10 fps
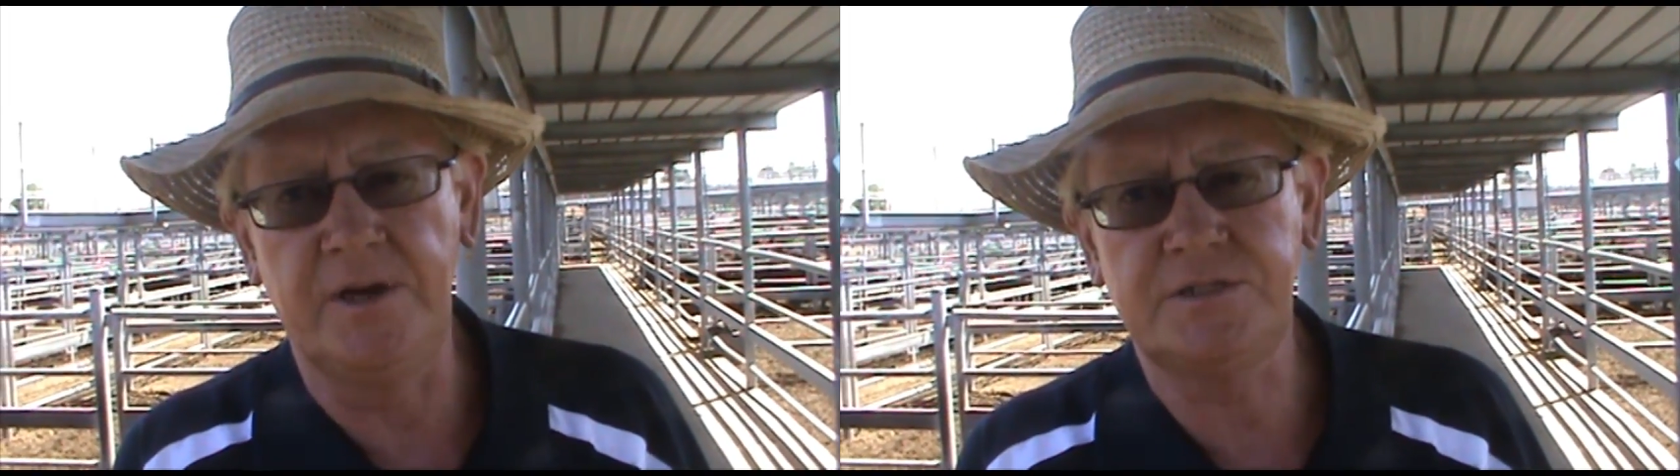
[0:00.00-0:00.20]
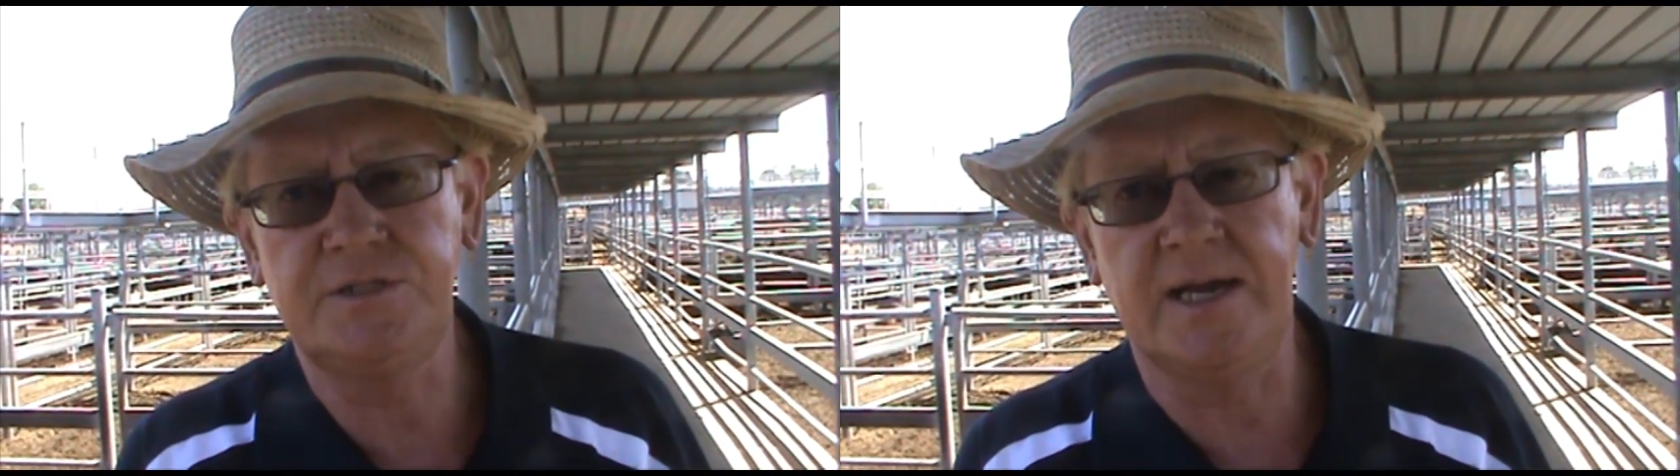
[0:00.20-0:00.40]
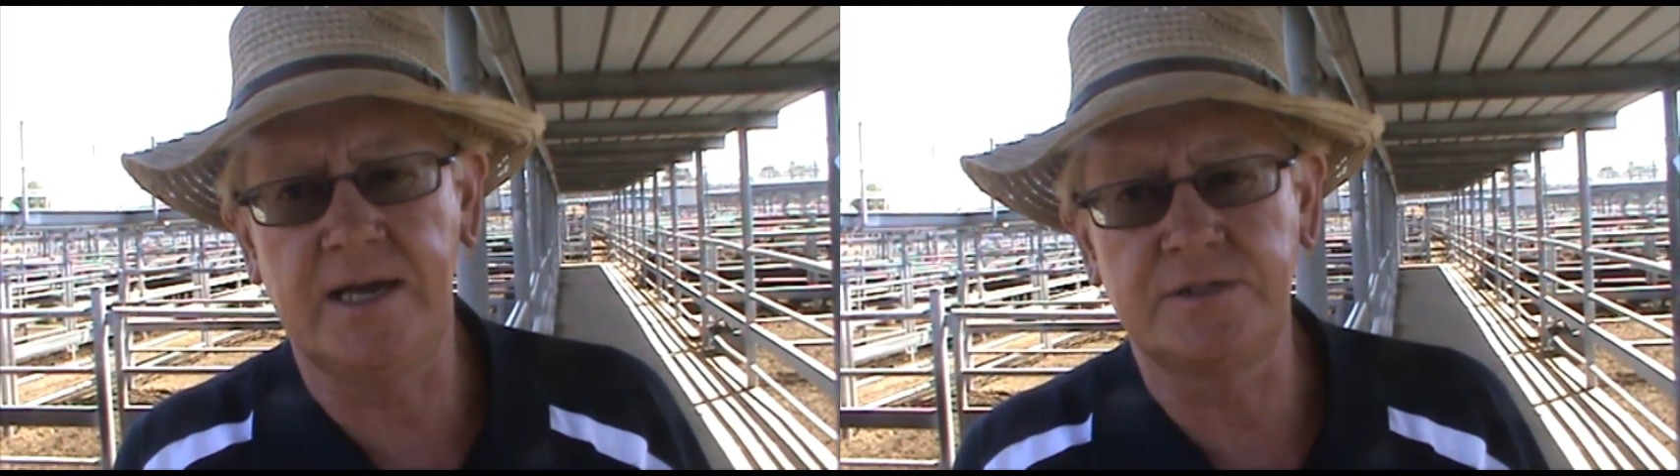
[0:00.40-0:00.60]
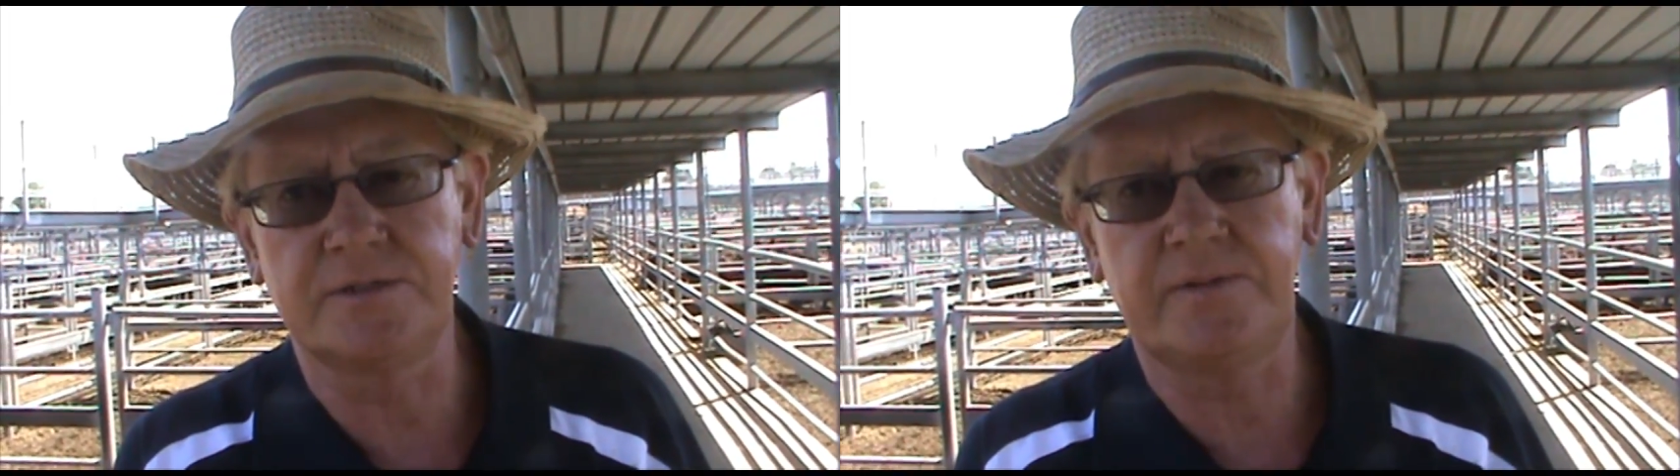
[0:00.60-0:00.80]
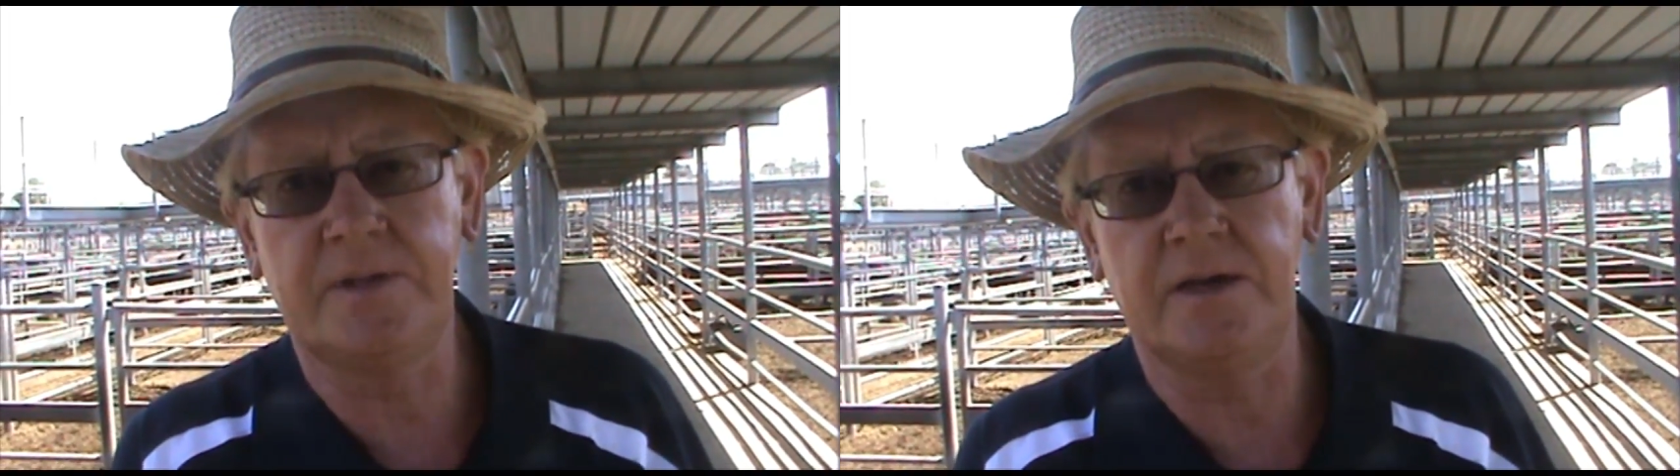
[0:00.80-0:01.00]
best
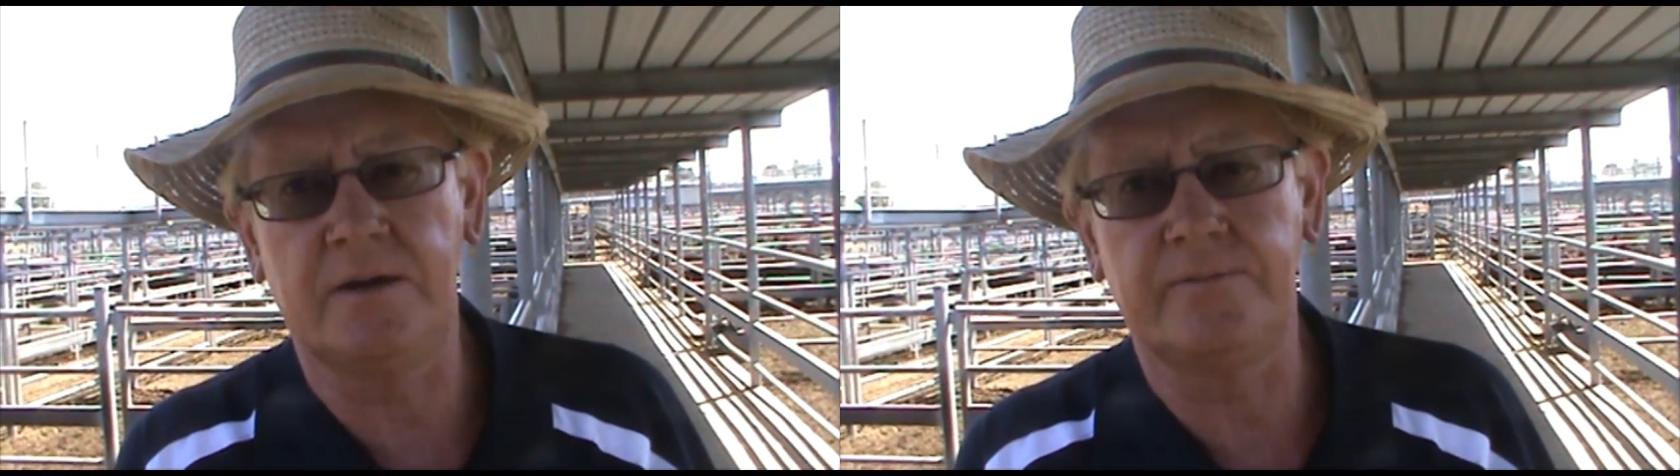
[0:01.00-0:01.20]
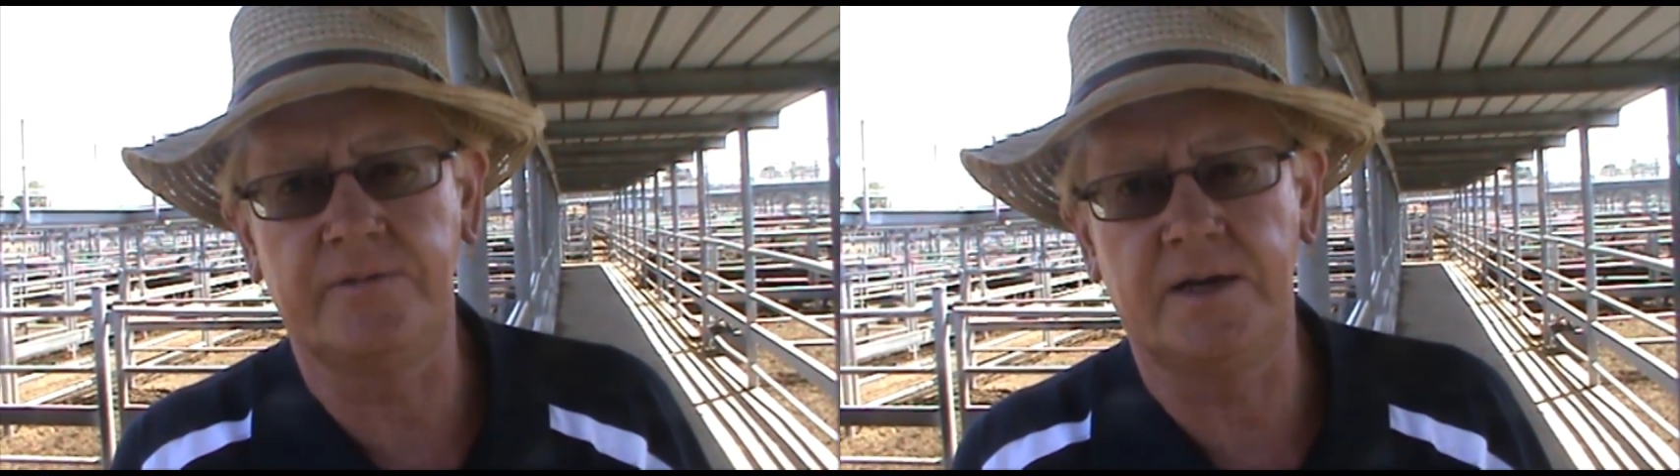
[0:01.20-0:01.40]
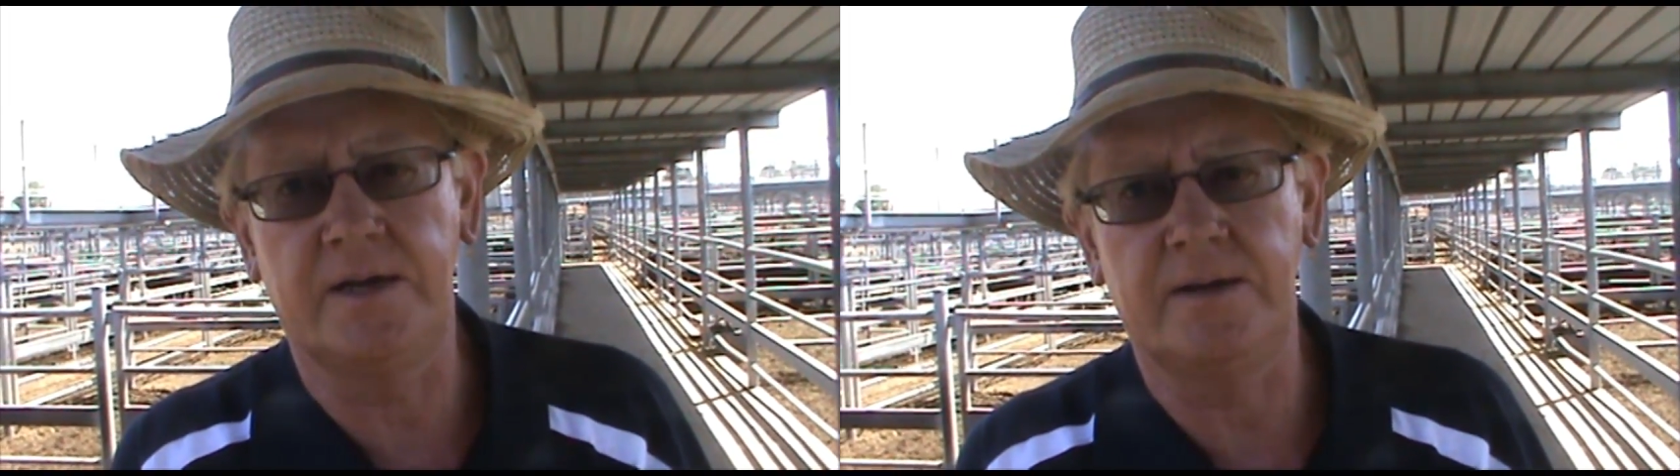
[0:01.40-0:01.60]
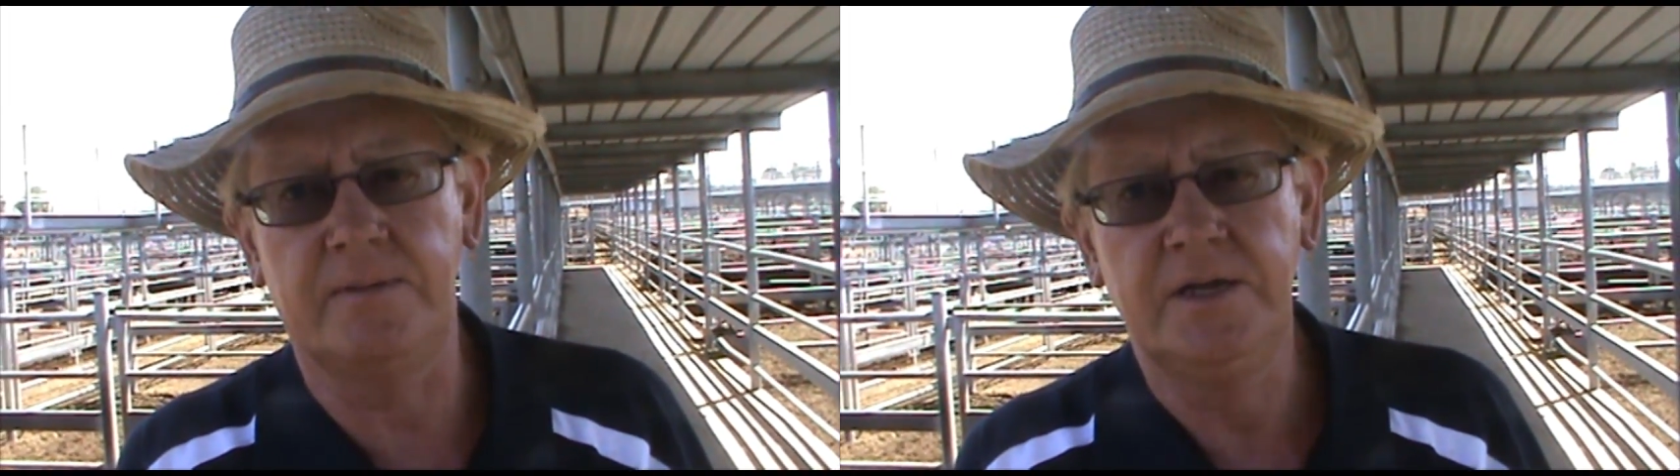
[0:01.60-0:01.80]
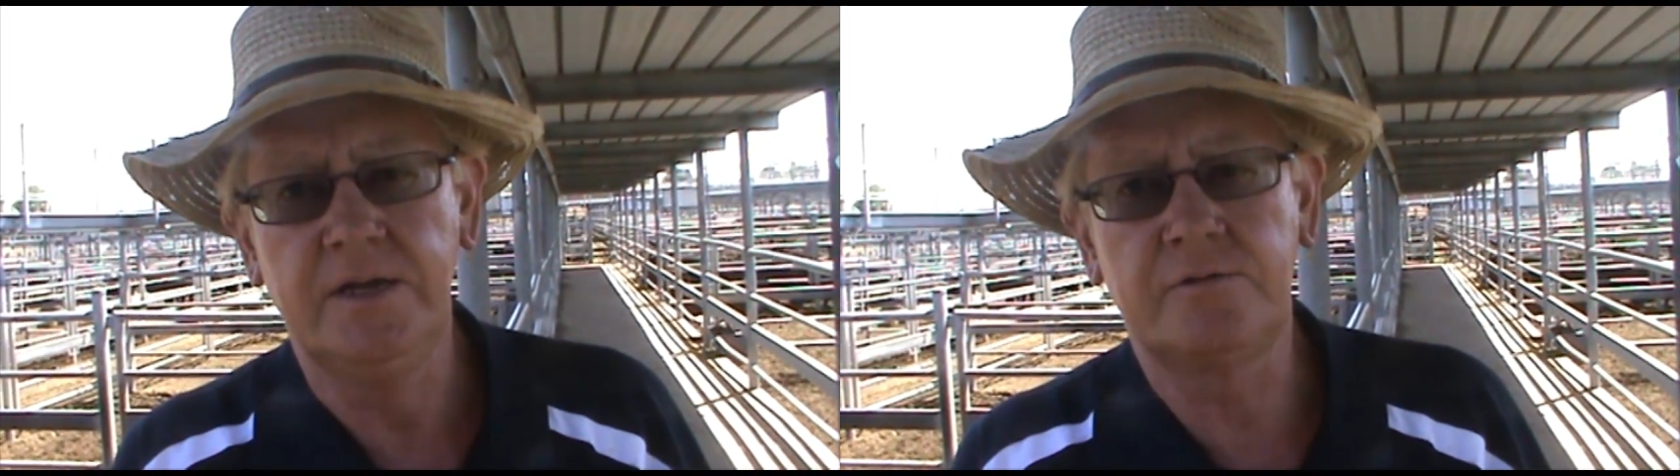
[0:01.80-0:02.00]
yardings
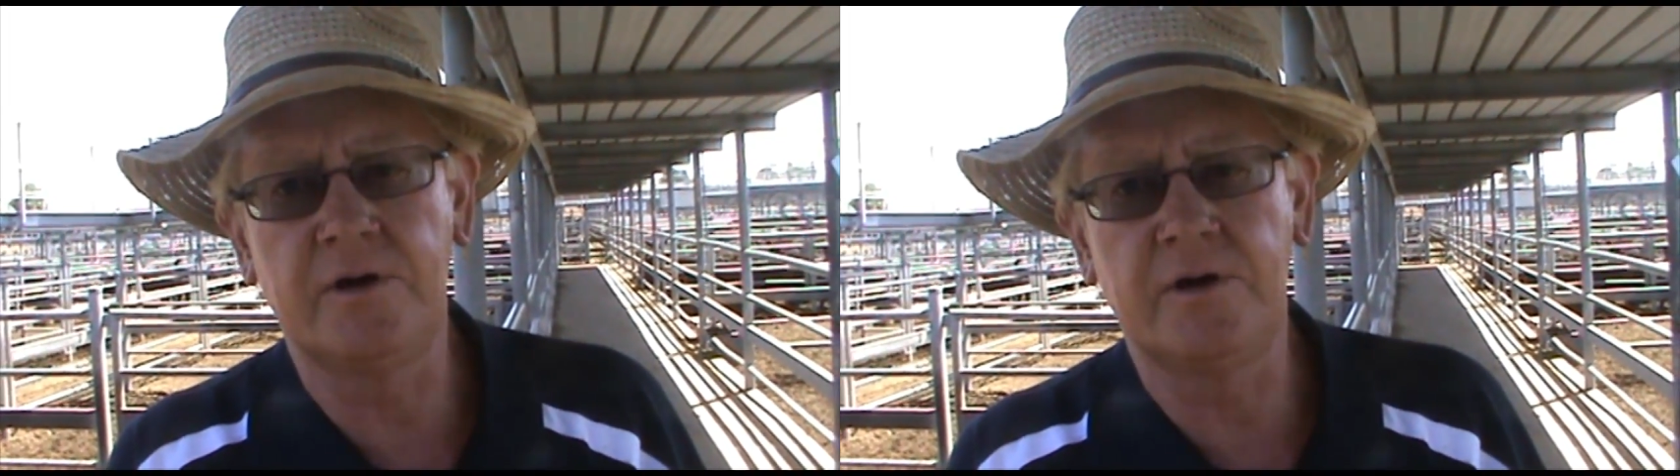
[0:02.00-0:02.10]
of